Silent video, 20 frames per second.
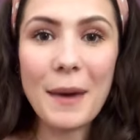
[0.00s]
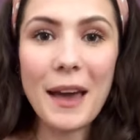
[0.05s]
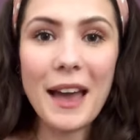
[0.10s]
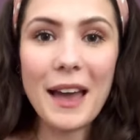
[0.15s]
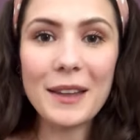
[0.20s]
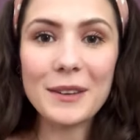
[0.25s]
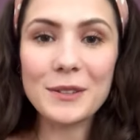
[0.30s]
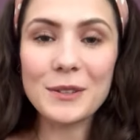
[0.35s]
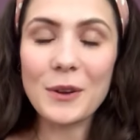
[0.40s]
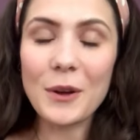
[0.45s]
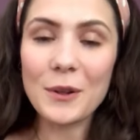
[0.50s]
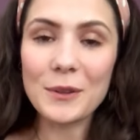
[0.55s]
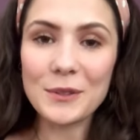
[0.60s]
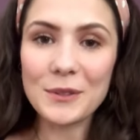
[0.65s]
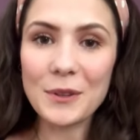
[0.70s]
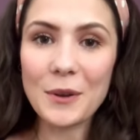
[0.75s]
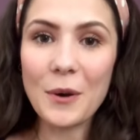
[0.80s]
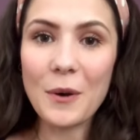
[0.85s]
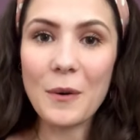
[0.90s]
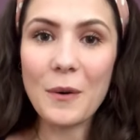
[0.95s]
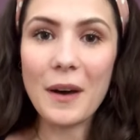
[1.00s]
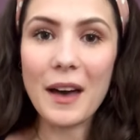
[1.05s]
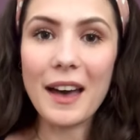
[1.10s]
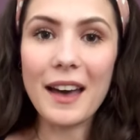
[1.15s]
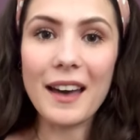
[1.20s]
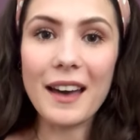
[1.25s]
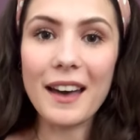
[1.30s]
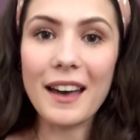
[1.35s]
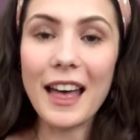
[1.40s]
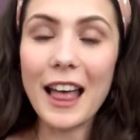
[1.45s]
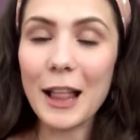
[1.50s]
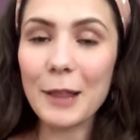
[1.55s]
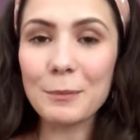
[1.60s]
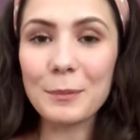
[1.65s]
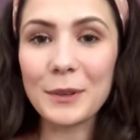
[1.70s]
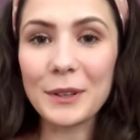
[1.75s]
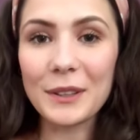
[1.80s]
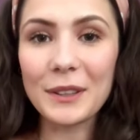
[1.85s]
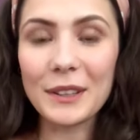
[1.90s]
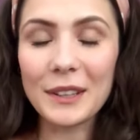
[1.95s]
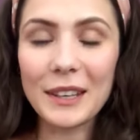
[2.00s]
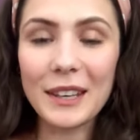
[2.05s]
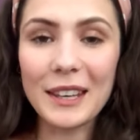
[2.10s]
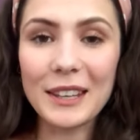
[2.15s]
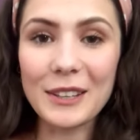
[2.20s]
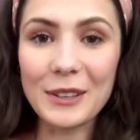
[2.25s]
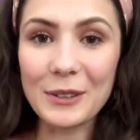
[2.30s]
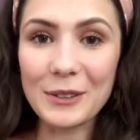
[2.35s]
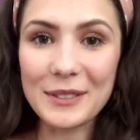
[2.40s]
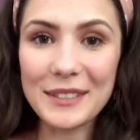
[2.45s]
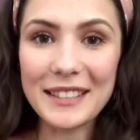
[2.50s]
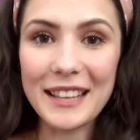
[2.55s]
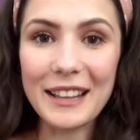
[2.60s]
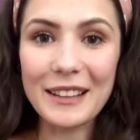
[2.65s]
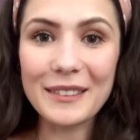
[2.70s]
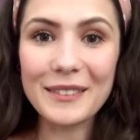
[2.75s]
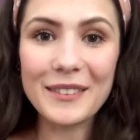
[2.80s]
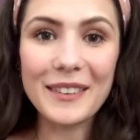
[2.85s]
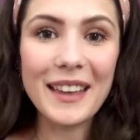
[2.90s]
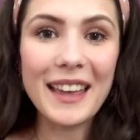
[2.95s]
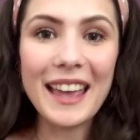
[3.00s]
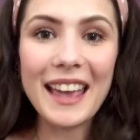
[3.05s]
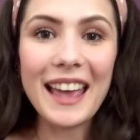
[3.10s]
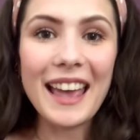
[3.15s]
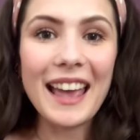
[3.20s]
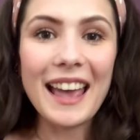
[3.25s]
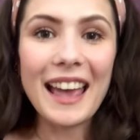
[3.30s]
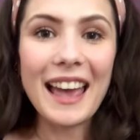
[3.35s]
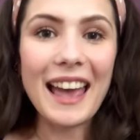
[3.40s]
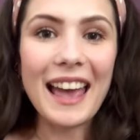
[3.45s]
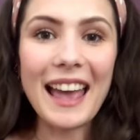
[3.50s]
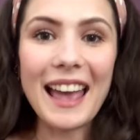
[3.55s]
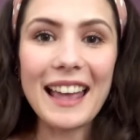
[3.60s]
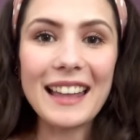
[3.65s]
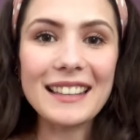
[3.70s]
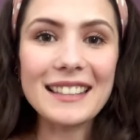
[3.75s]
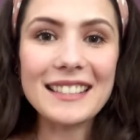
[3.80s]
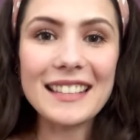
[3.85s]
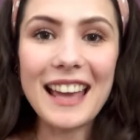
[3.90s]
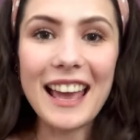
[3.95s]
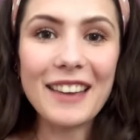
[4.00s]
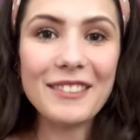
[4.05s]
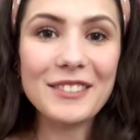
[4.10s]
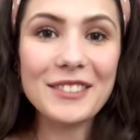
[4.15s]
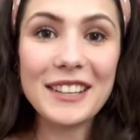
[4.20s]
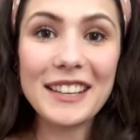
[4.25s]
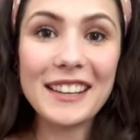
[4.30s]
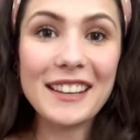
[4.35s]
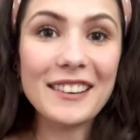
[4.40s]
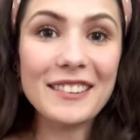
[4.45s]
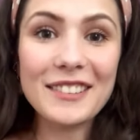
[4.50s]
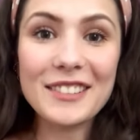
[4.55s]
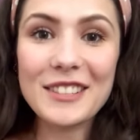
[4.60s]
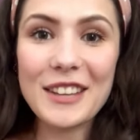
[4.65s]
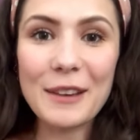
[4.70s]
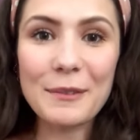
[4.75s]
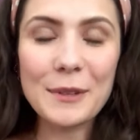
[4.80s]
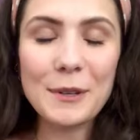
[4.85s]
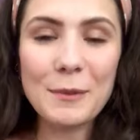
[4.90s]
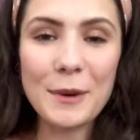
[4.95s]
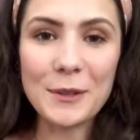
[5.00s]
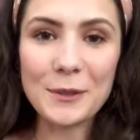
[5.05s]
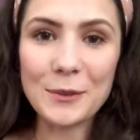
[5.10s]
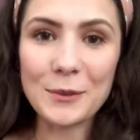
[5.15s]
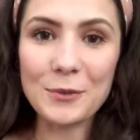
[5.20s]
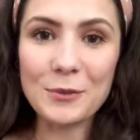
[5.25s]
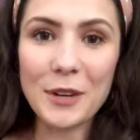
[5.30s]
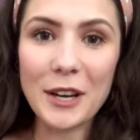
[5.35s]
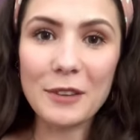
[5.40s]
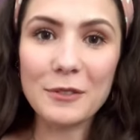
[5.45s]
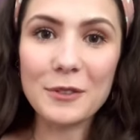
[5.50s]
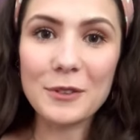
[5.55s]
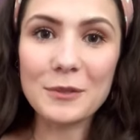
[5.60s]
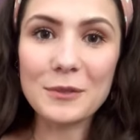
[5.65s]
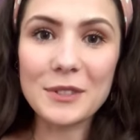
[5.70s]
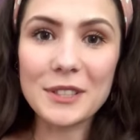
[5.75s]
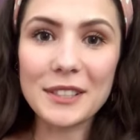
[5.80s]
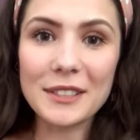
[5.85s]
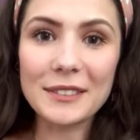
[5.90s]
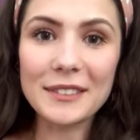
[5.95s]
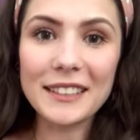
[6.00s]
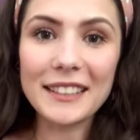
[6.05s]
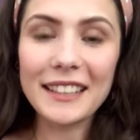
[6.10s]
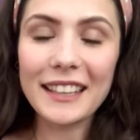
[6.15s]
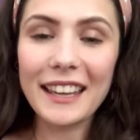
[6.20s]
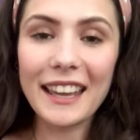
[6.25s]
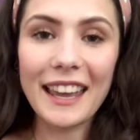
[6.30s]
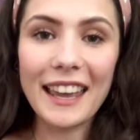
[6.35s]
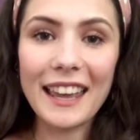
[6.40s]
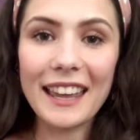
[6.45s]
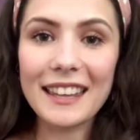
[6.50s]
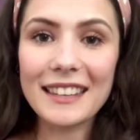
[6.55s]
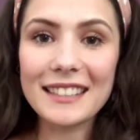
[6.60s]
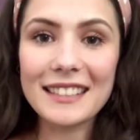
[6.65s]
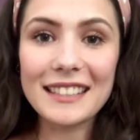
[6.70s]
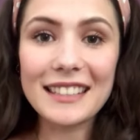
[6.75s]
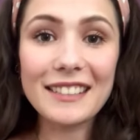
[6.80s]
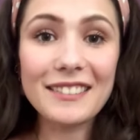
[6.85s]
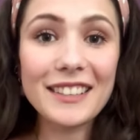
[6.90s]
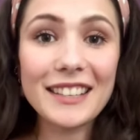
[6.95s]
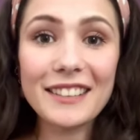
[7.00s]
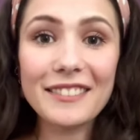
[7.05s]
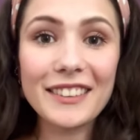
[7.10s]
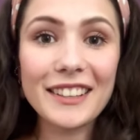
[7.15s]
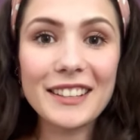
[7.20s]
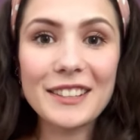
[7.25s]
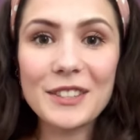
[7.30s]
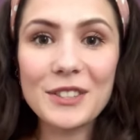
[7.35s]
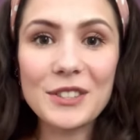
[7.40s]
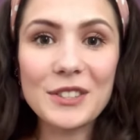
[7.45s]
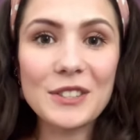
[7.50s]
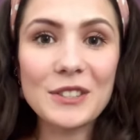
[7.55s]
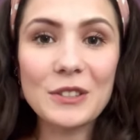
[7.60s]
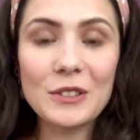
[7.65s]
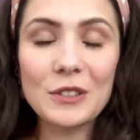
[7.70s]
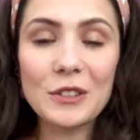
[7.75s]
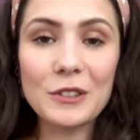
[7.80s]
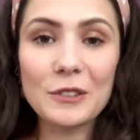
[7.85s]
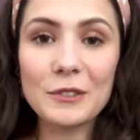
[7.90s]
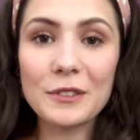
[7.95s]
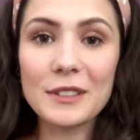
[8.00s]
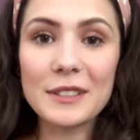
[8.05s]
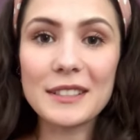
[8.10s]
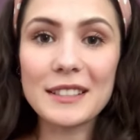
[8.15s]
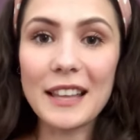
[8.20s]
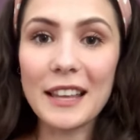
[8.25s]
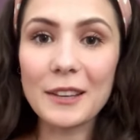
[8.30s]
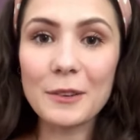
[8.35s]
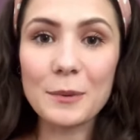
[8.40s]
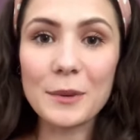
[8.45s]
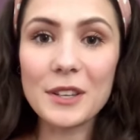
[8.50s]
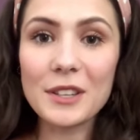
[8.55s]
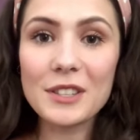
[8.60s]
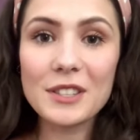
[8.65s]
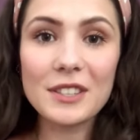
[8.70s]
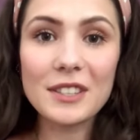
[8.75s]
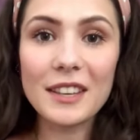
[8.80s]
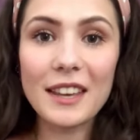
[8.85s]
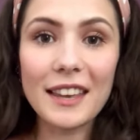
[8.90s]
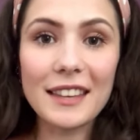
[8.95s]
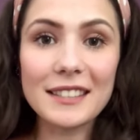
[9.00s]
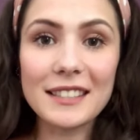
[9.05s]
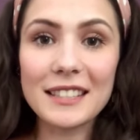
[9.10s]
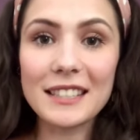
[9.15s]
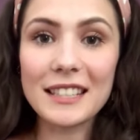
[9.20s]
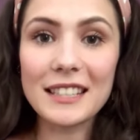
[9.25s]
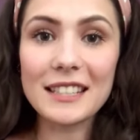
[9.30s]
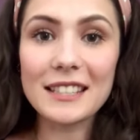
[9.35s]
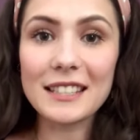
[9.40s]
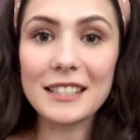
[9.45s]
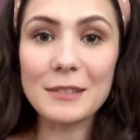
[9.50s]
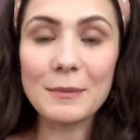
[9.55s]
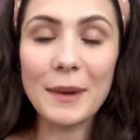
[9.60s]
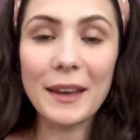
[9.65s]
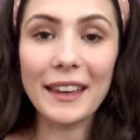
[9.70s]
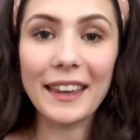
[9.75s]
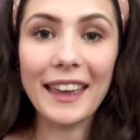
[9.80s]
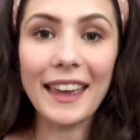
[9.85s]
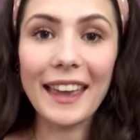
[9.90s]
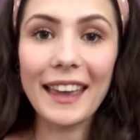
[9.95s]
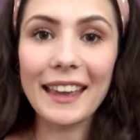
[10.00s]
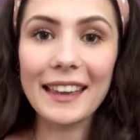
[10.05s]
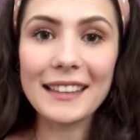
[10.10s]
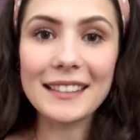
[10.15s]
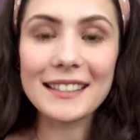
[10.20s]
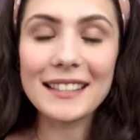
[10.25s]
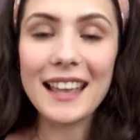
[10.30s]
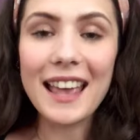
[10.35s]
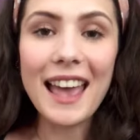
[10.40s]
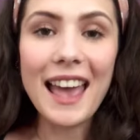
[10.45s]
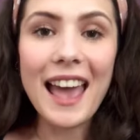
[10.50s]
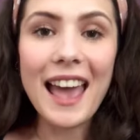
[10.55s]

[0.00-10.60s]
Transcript: but you also uh, helping yourself and I would encourage everyone to try volunteering and even if English is not your first language as it is in my case